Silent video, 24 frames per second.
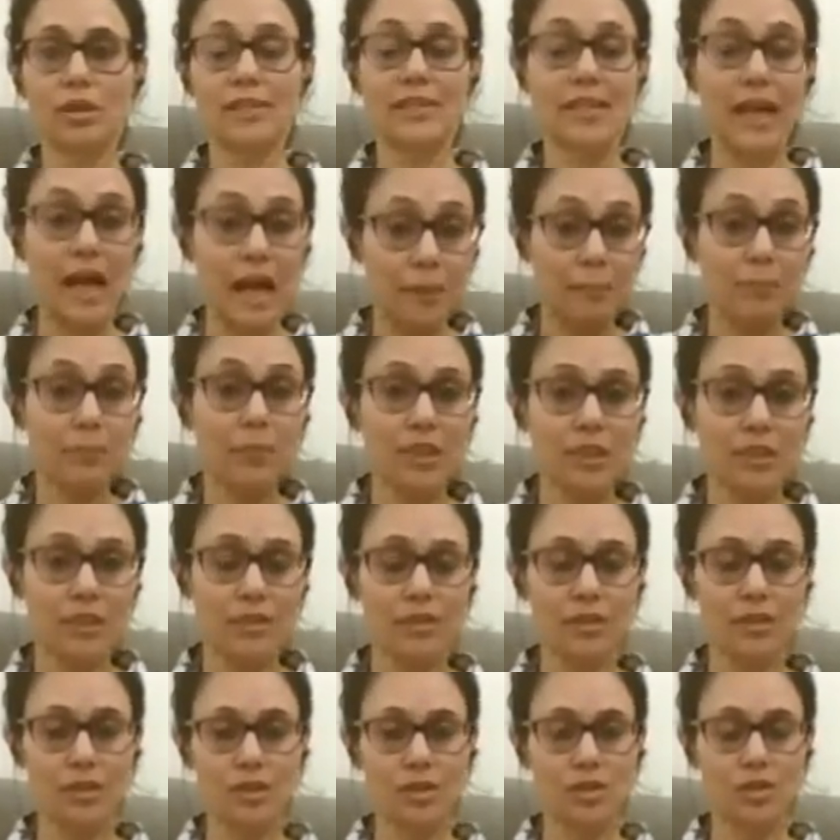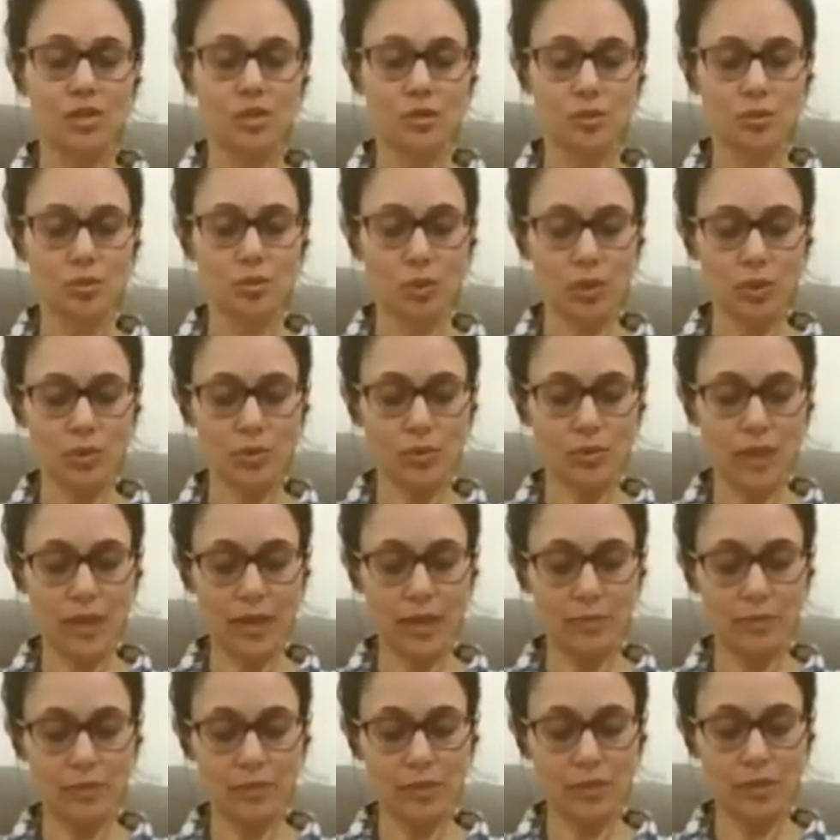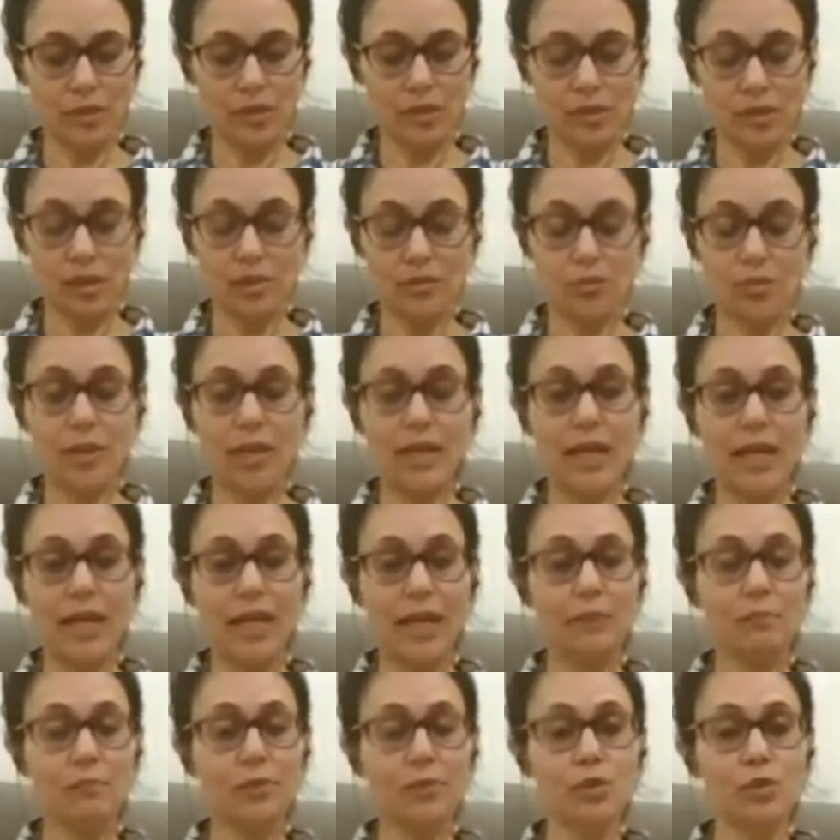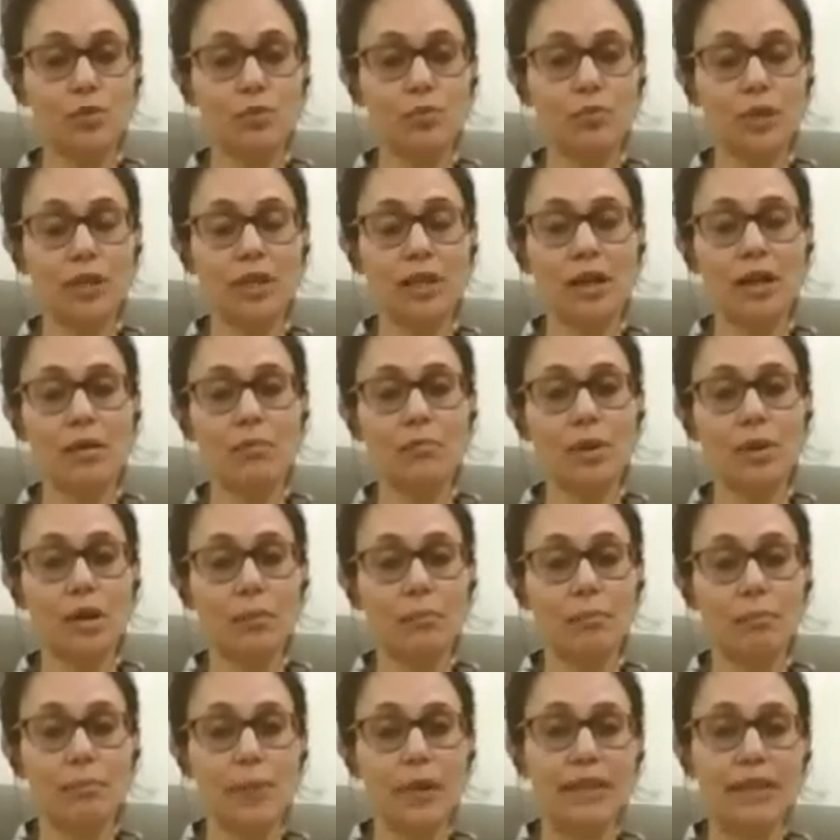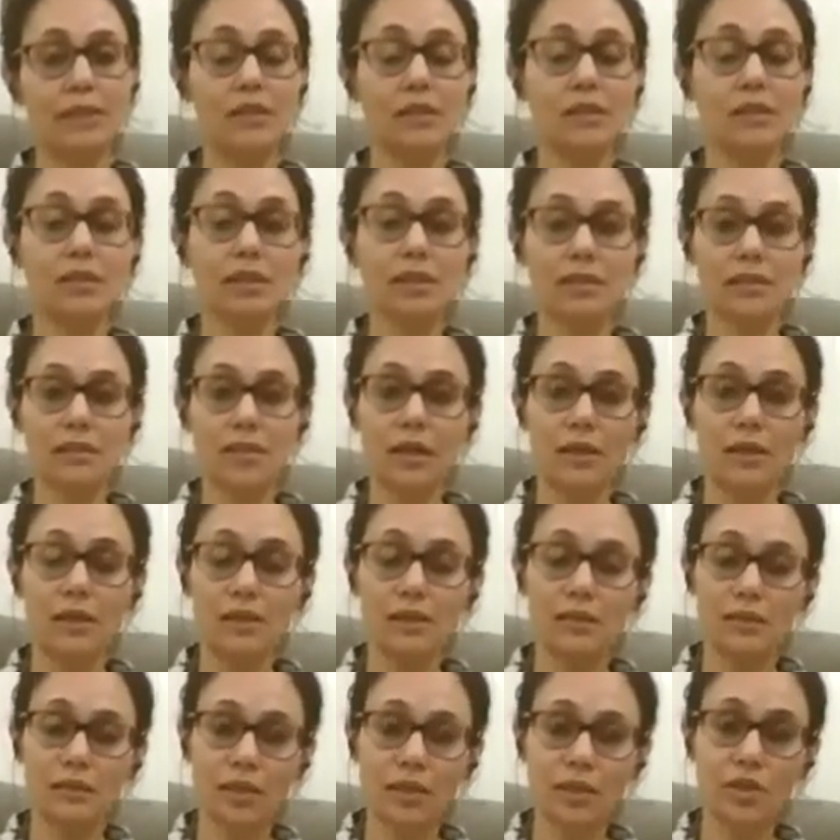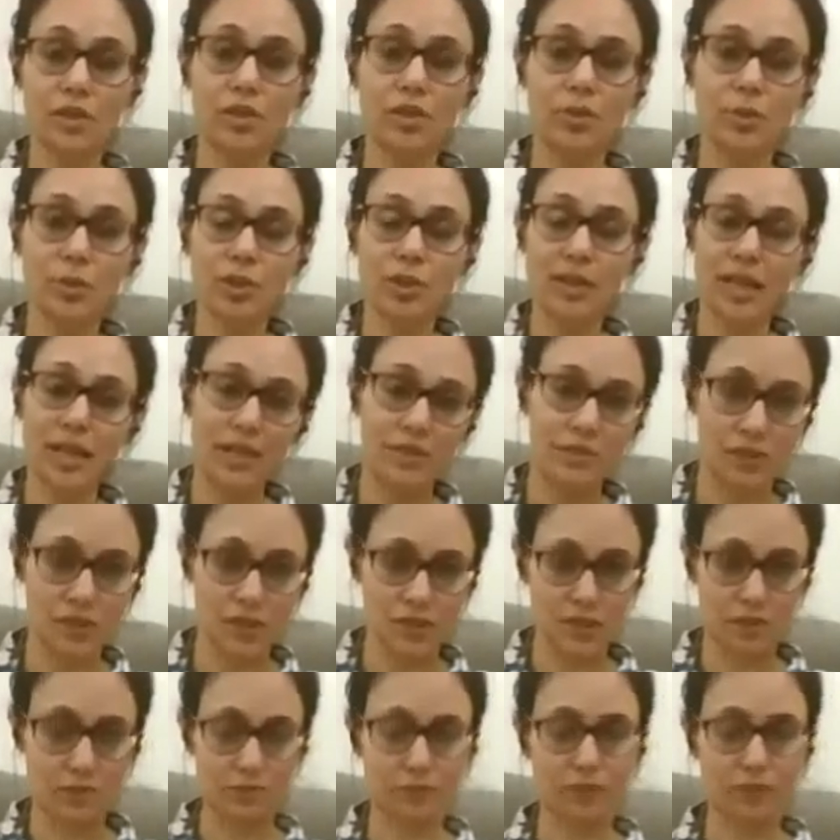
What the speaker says: happy, so what will happen is it will help you become a better adult in your lives.